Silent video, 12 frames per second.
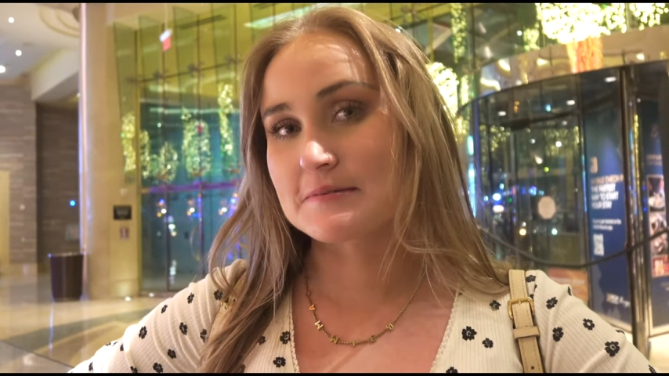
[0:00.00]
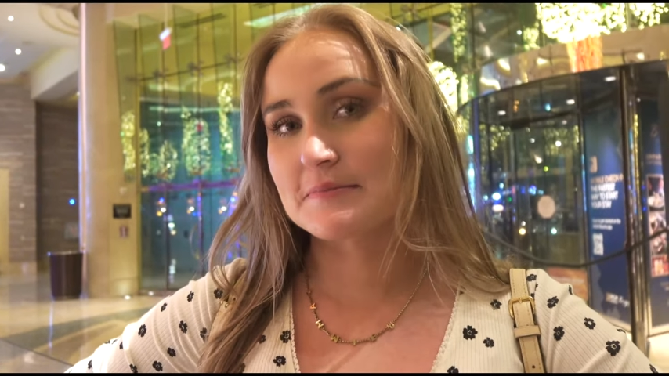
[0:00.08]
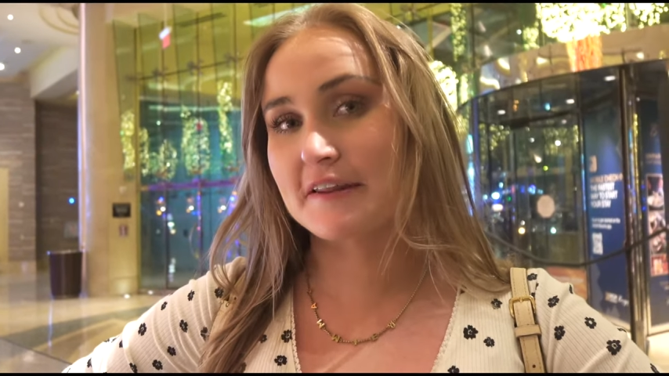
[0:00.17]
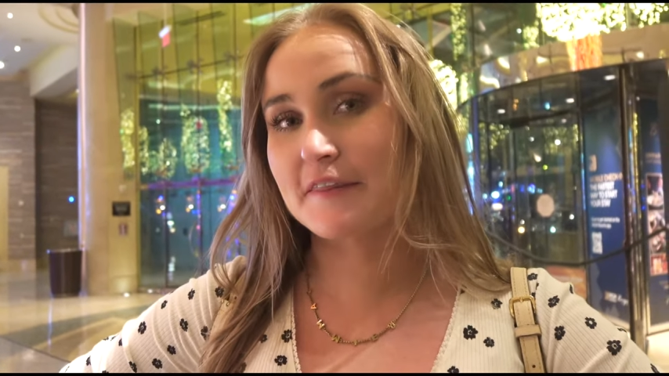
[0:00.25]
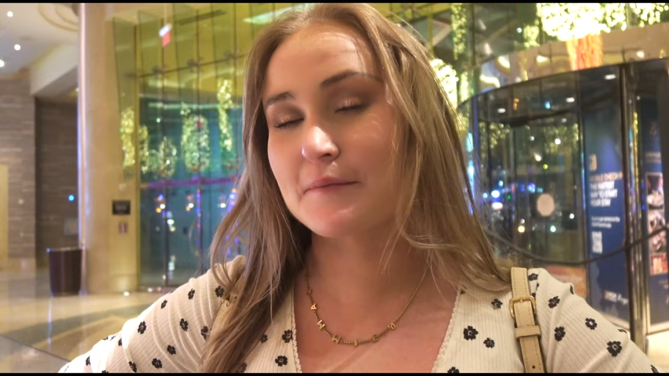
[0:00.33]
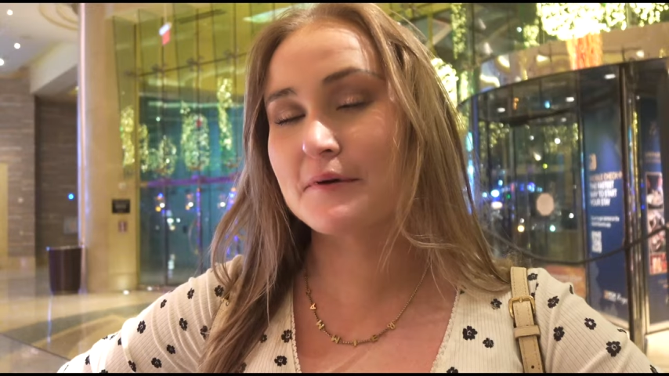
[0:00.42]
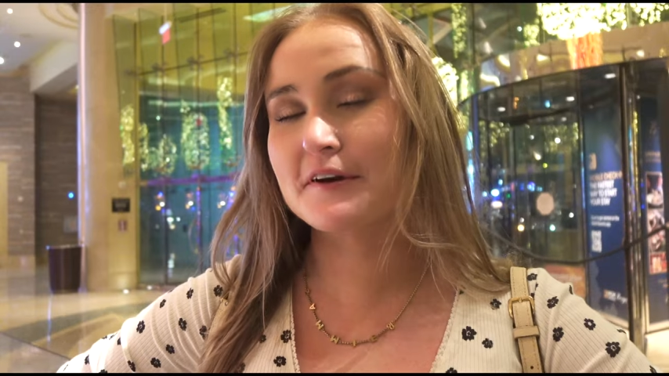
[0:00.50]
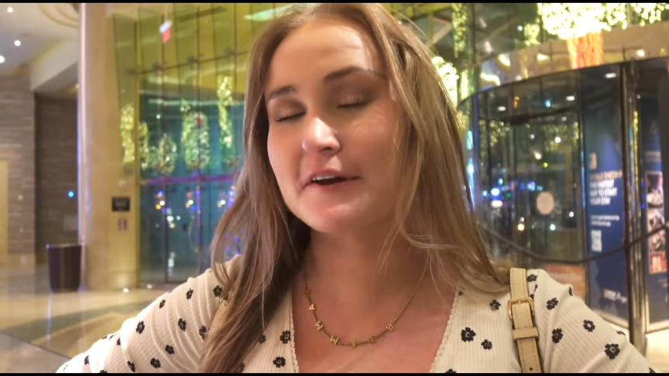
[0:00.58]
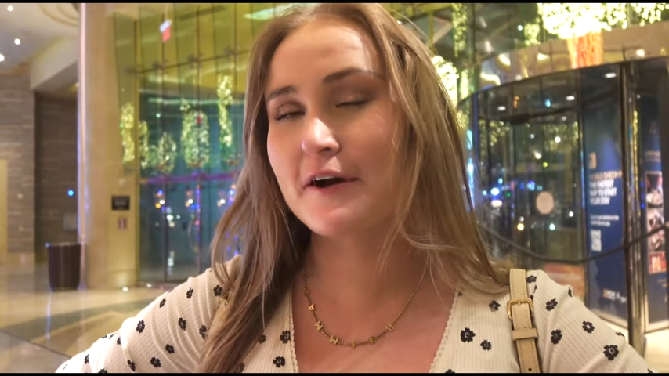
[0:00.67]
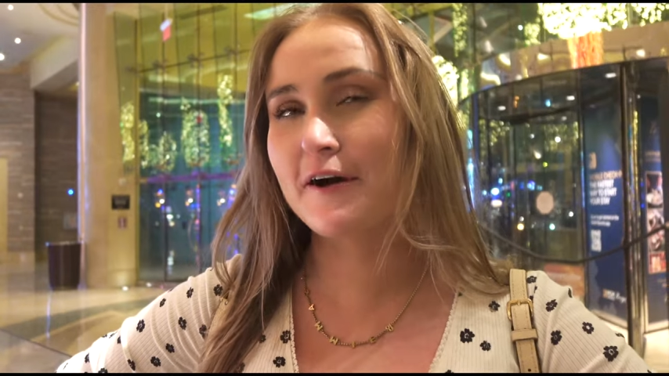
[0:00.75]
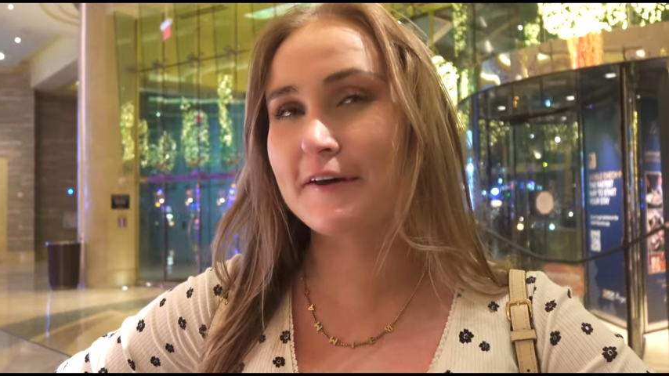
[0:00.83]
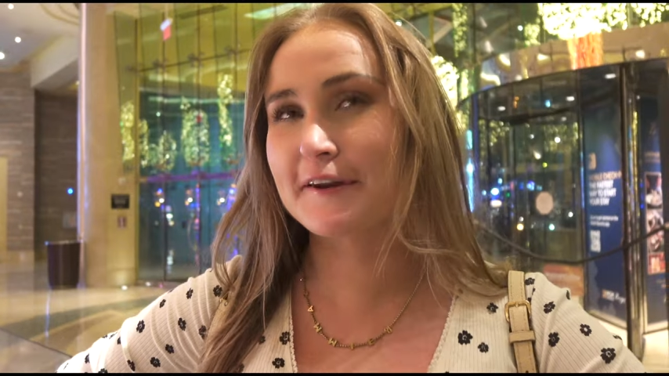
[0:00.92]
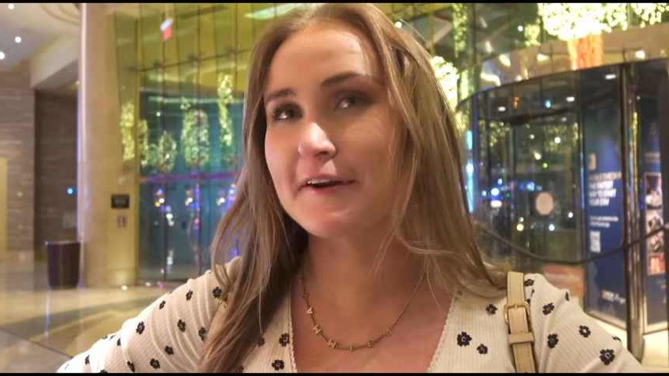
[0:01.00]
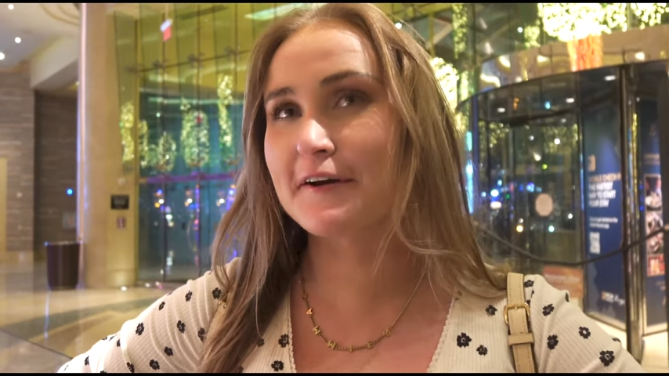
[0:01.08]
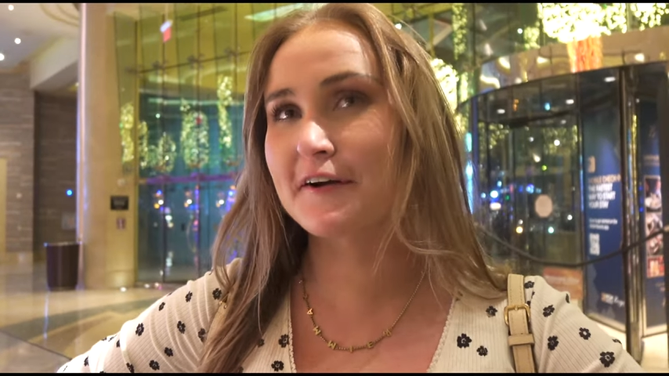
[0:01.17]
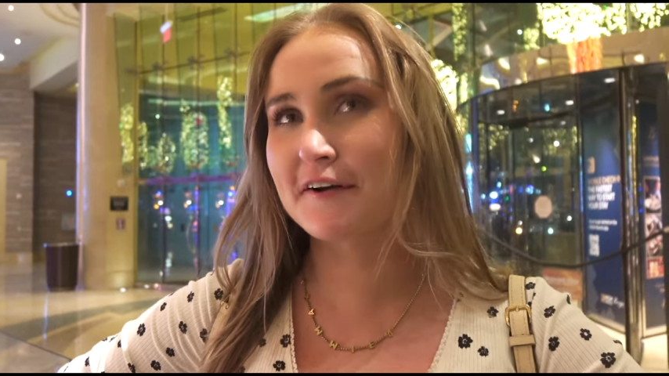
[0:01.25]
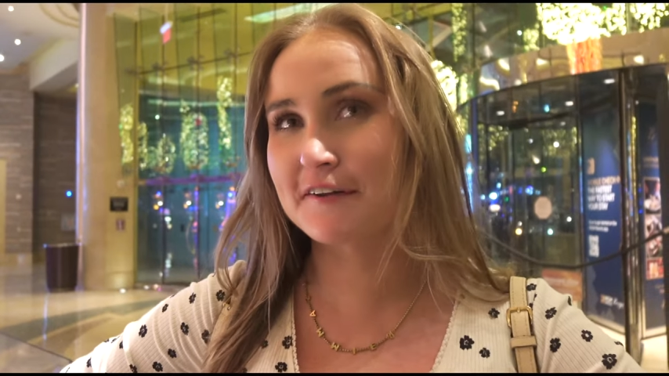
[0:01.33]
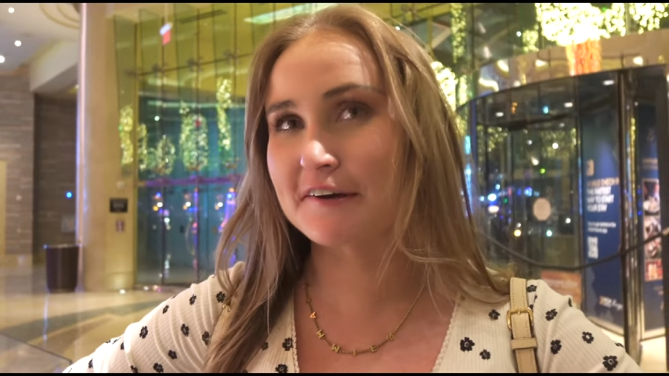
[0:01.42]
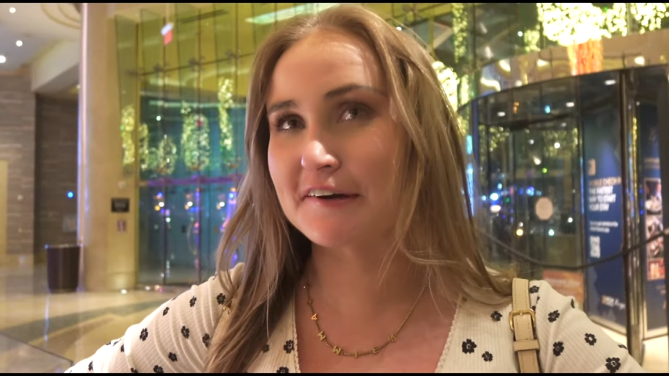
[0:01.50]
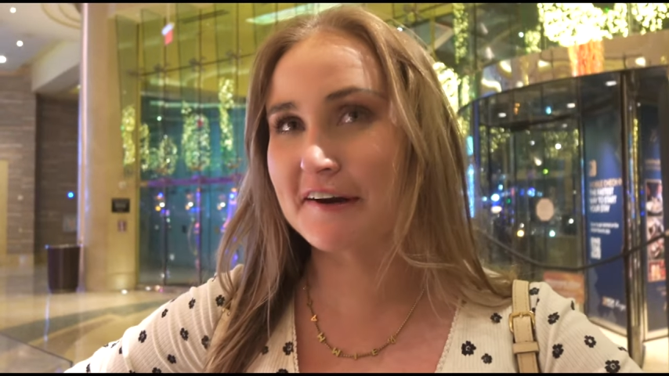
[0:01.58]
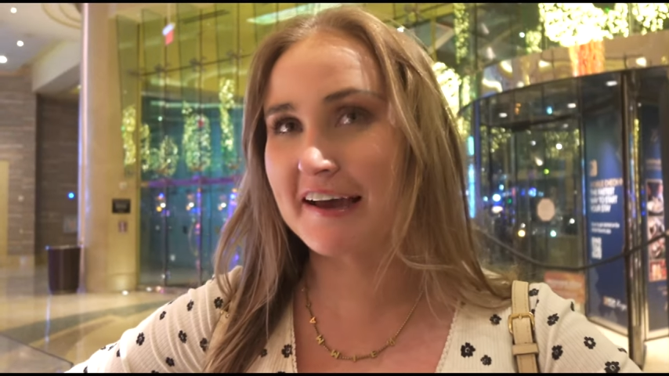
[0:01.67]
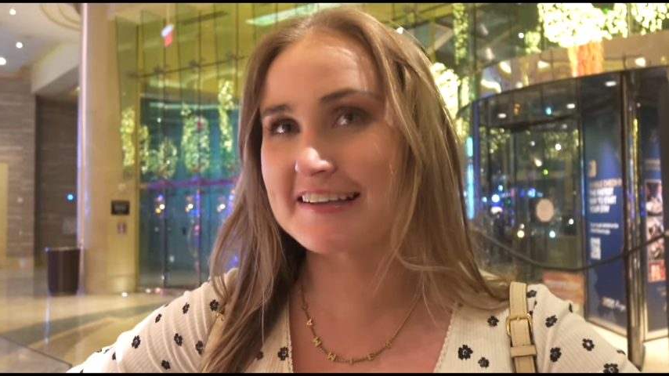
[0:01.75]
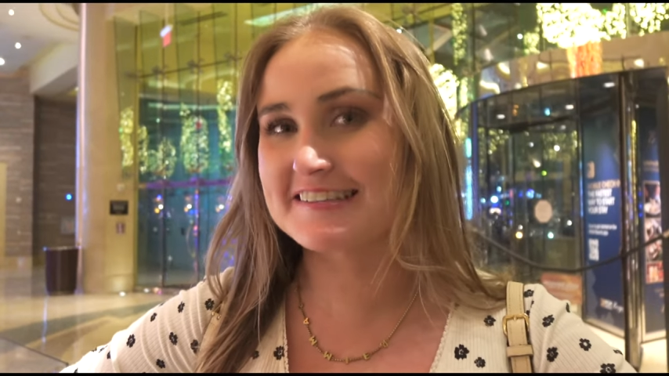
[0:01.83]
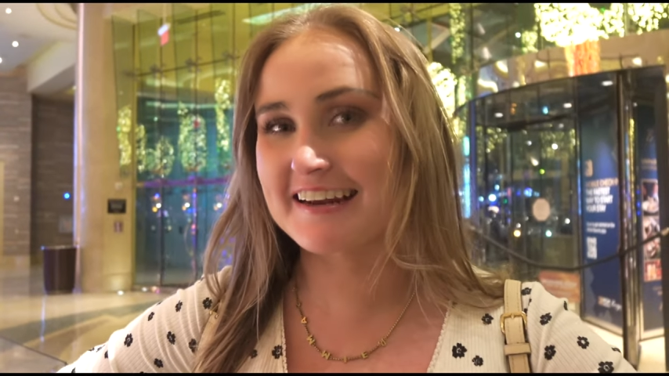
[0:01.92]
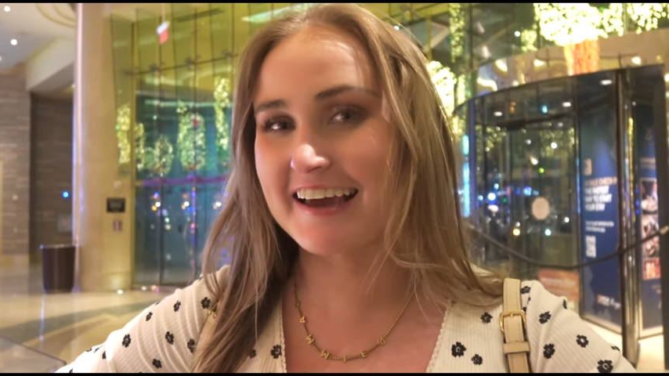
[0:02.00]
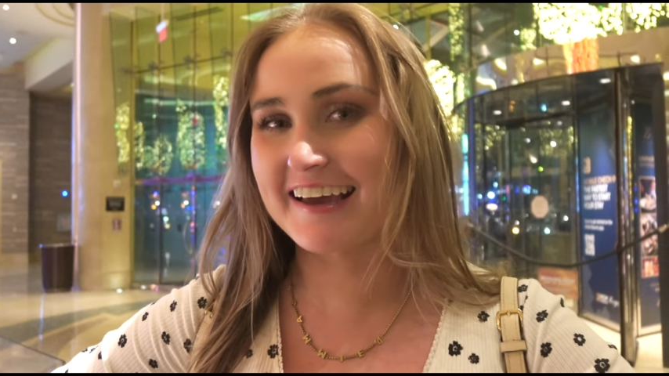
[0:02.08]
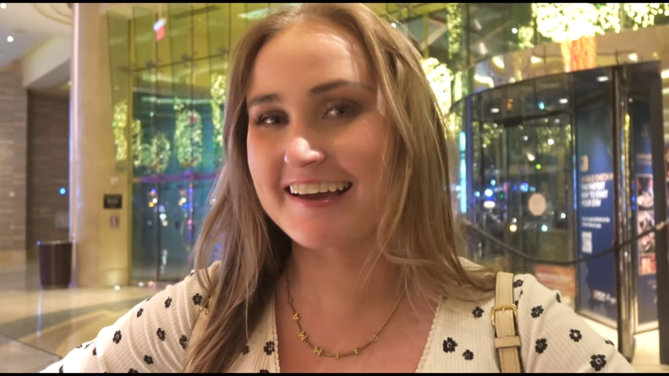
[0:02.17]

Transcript: I think we're going to call it an earlier we're night. We're going to call tonight.